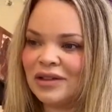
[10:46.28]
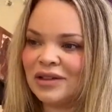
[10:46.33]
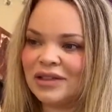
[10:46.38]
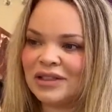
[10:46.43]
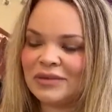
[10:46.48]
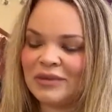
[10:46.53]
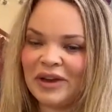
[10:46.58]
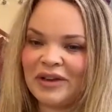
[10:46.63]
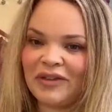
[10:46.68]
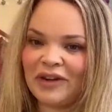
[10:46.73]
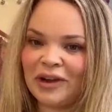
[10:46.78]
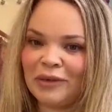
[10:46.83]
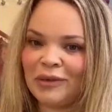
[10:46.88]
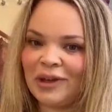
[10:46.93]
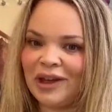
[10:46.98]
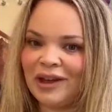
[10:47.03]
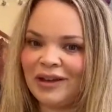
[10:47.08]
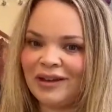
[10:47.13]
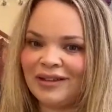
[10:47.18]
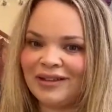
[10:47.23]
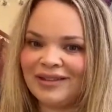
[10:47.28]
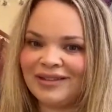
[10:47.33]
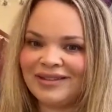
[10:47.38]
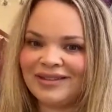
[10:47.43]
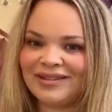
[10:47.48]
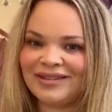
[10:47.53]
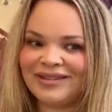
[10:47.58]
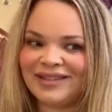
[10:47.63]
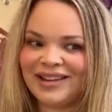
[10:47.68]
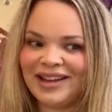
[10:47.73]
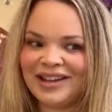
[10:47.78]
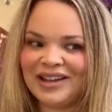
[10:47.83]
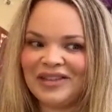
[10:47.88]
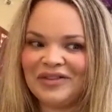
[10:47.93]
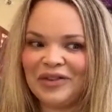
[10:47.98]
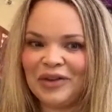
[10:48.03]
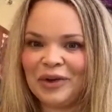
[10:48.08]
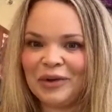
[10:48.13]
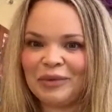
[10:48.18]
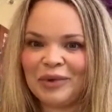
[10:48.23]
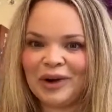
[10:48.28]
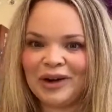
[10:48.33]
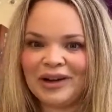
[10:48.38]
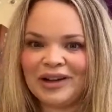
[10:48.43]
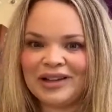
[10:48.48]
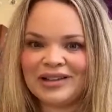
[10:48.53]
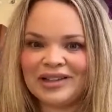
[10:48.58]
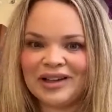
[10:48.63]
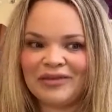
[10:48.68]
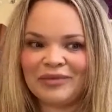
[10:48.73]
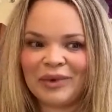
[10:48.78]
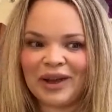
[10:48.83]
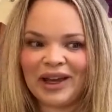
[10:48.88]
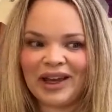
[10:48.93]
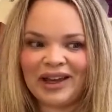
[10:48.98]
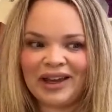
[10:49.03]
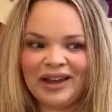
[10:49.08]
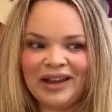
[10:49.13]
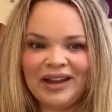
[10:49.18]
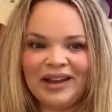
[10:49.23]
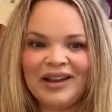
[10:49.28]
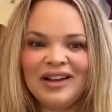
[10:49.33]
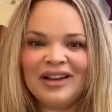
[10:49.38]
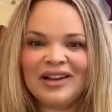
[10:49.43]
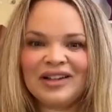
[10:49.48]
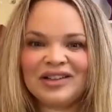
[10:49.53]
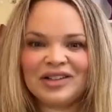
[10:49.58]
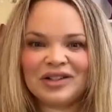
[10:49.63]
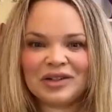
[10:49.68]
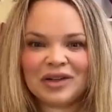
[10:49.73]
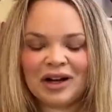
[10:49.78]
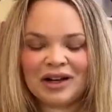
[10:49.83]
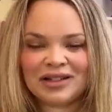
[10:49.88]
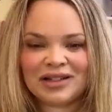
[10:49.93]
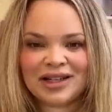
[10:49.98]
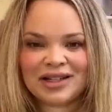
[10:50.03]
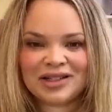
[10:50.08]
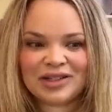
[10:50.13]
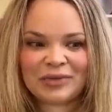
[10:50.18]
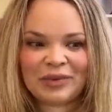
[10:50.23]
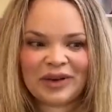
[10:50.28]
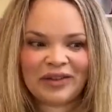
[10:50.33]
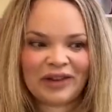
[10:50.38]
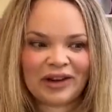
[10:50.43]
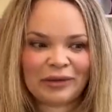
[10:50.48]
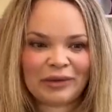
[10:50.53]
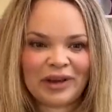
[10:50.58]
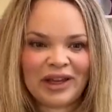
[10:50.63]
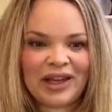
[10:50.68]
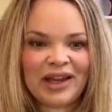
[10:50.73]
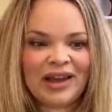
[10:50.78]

to make fun of me. They did viewing parties of my adult content to make fun of me.